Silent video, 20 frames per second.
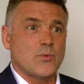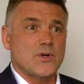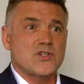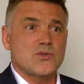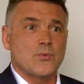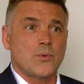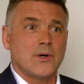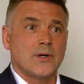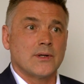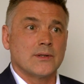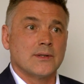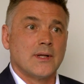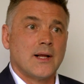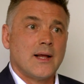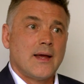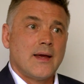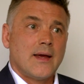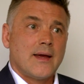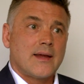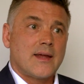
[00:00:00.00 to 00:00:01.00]
which will
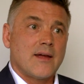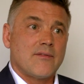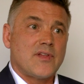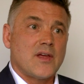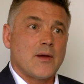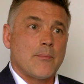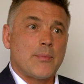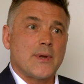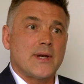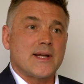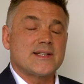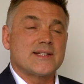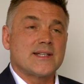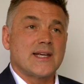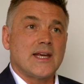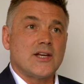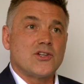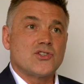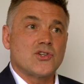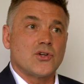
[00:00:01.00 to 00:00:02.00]
give the
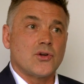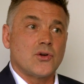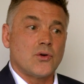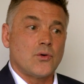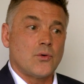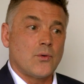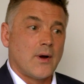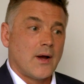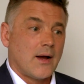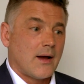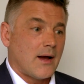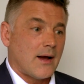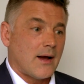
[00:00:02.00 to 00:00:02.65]
ability to